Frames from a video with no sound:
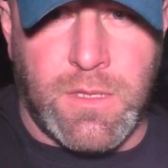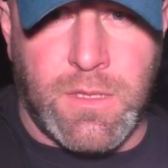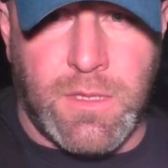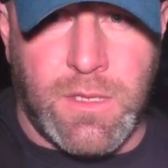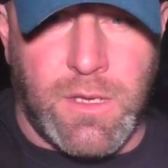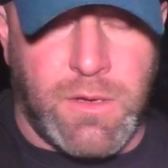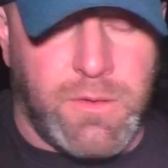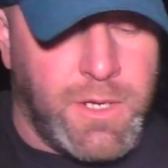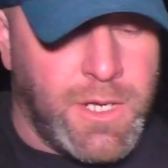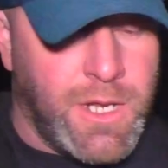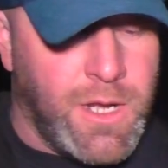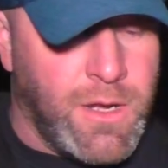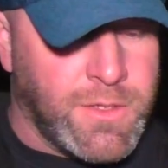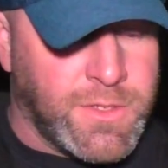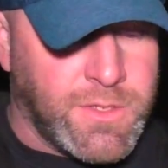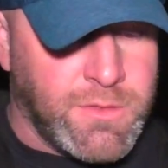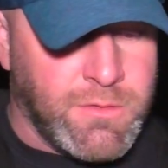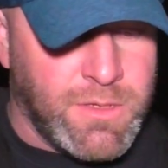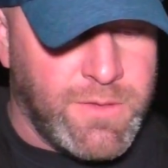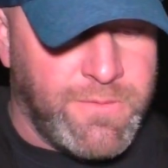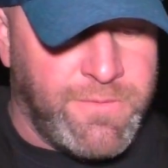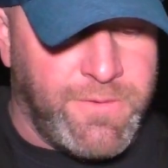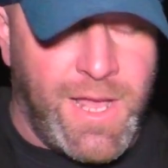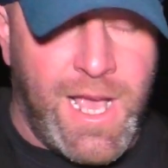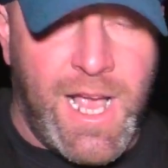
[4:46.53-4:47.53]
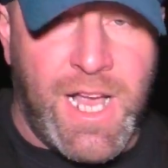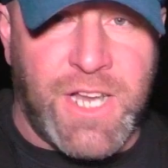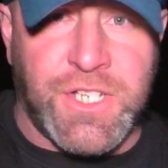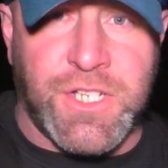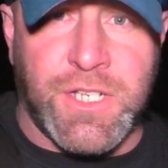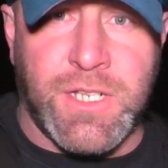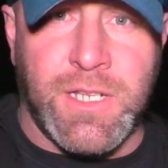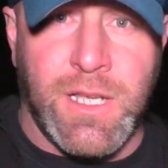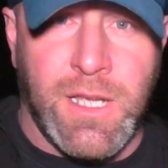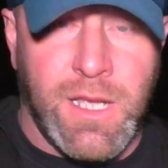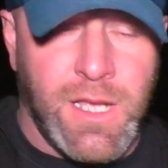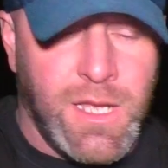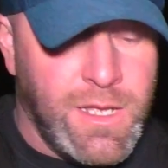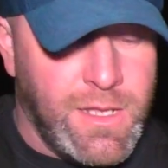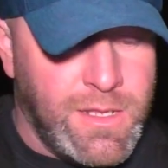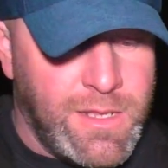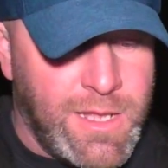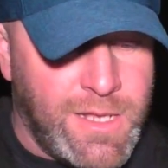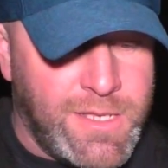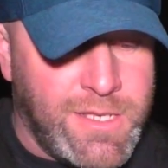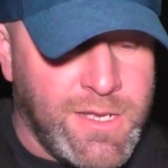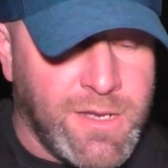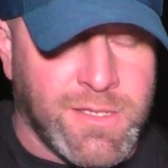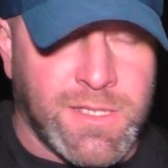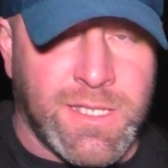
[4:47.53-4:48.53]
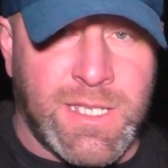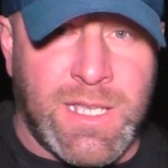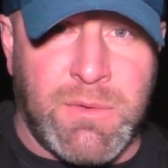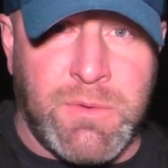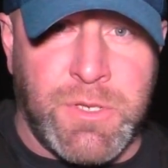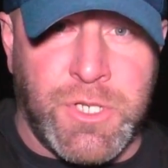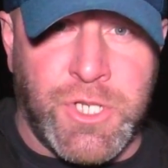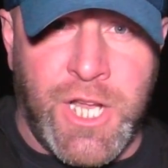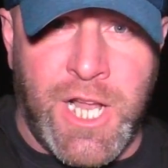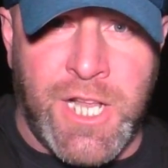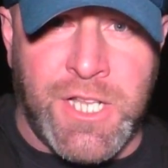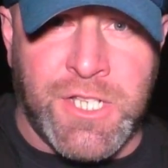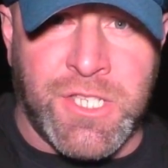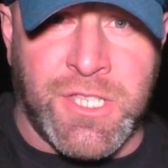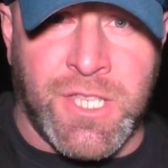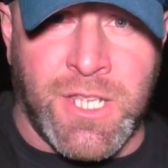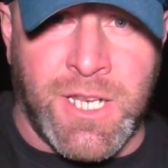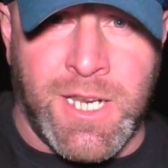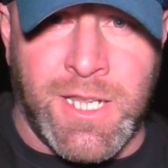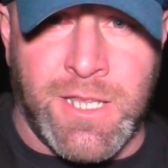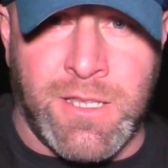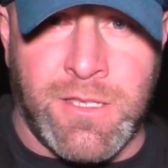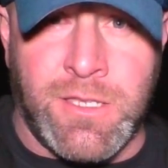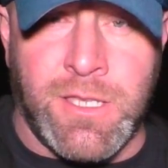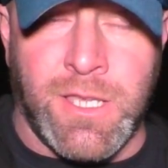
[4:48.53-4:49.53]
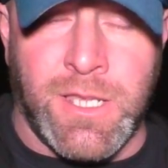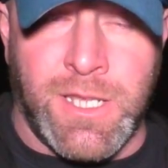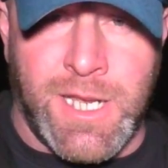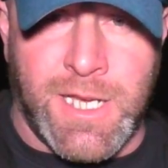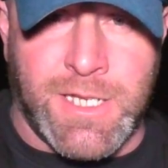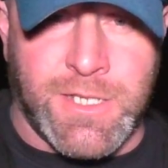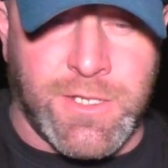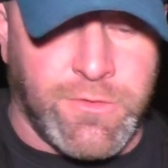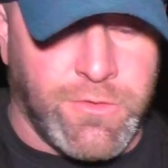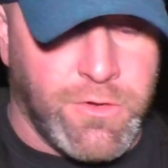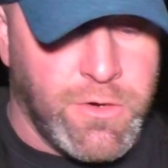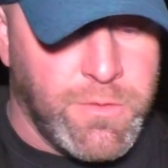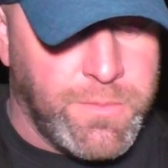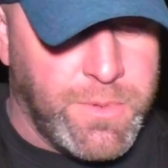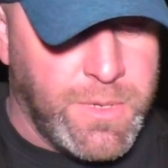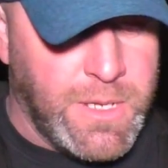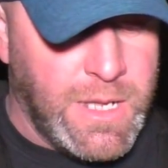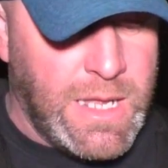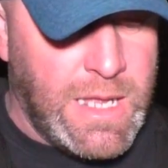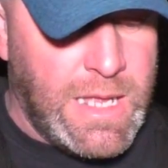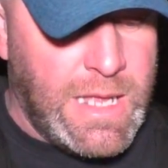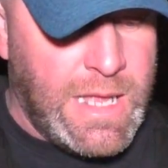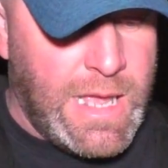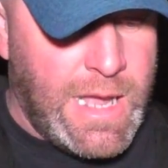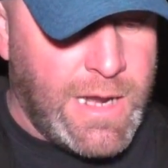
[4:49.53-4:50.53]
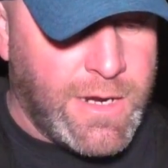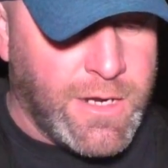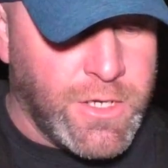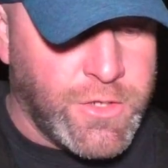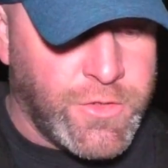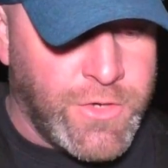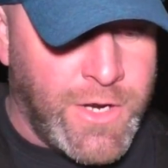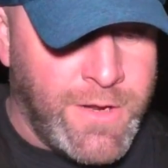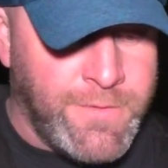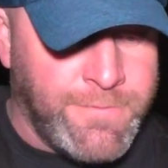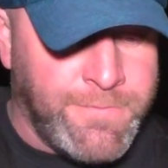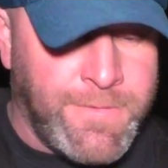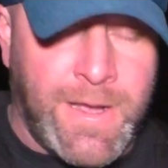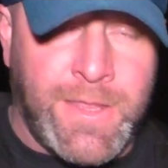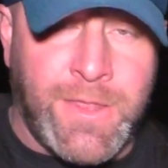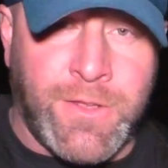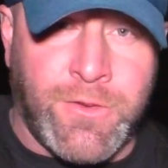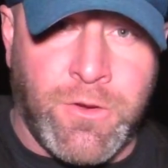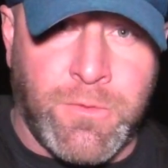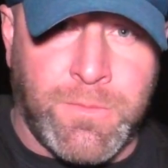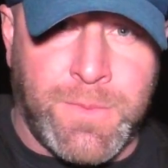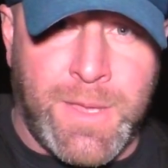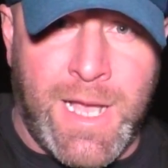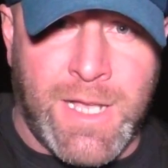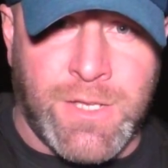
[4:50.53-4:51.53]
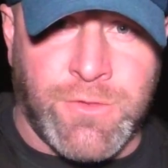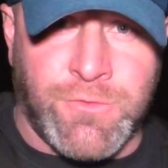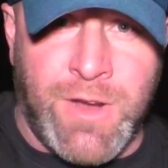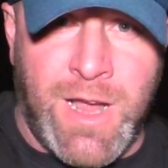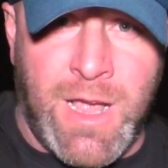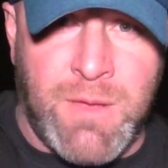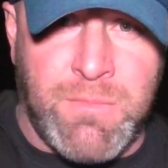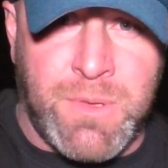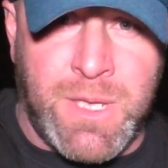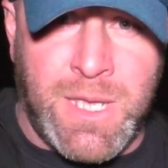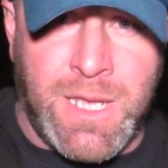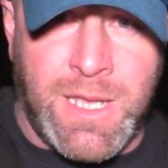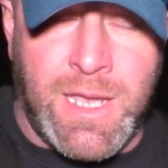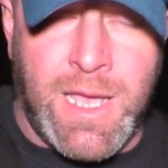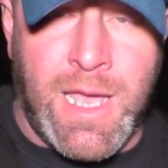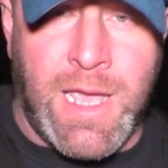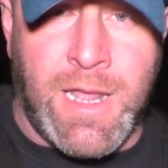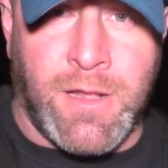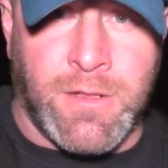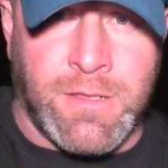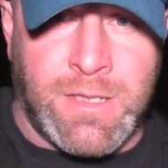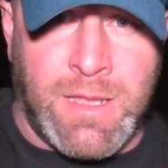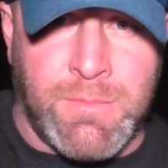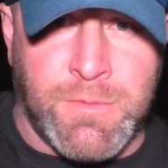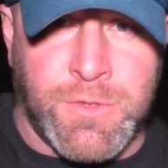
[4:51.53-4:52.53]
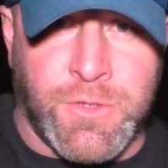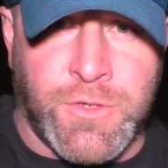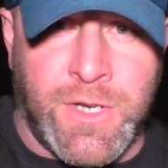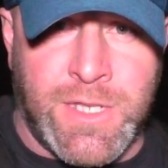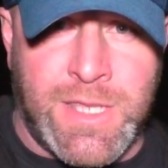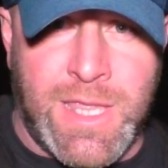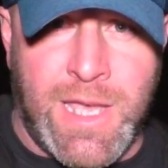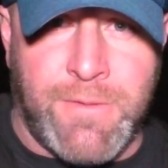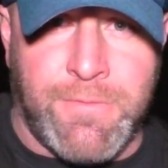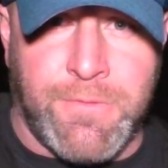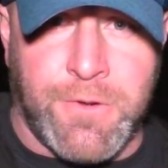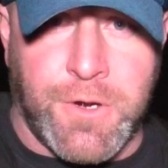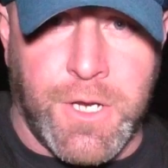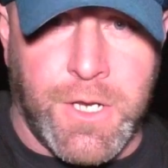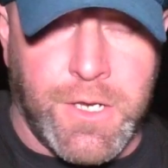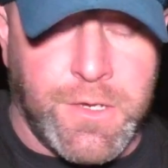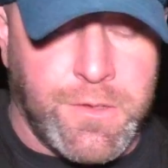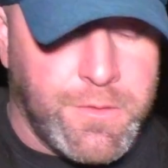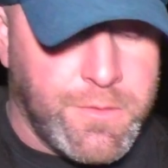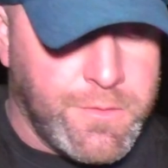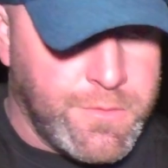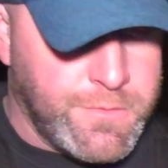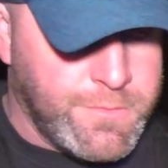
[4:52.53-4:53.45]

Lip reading: There we go. So it flashed. That tells us that we changed to the next group. I'm going to try and find the group that has ramping, and I'll demonstrate that for you.